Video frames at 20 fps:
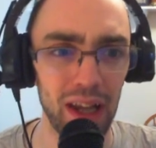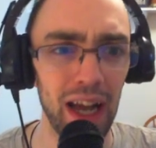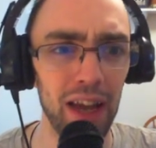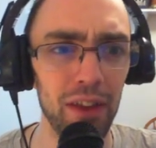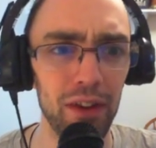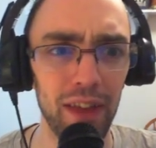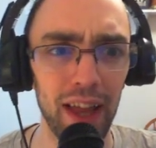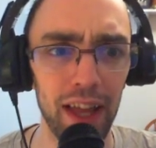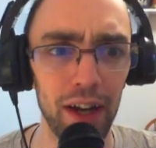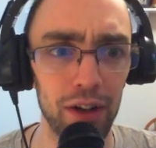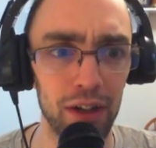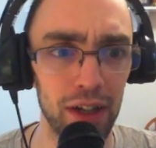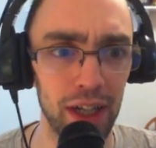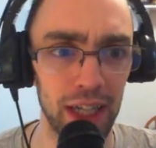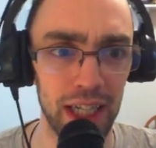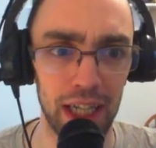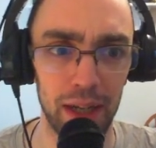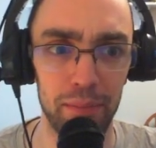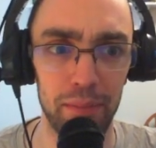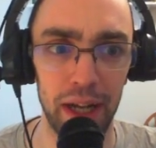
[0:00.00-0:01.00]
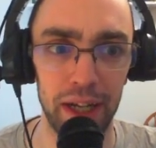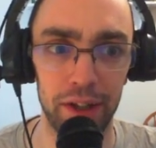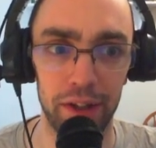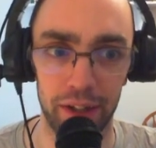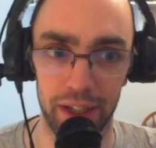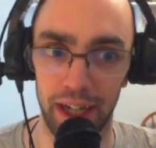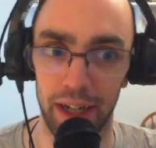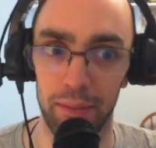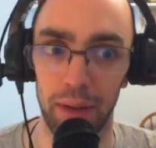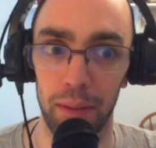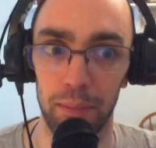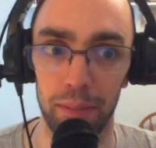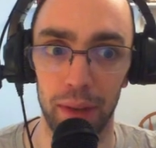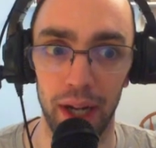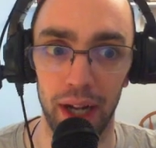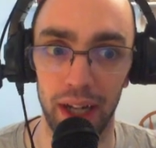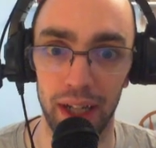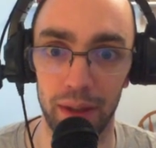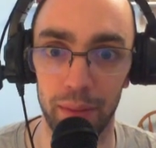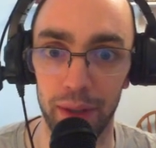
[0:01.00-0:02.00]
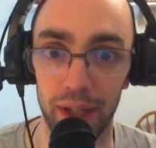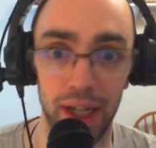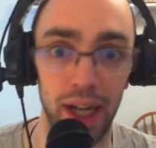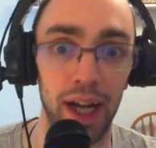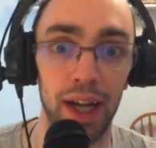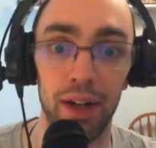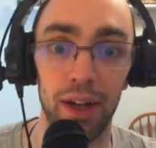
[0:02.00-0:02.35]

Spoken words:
Either that or like a mender came up behind me.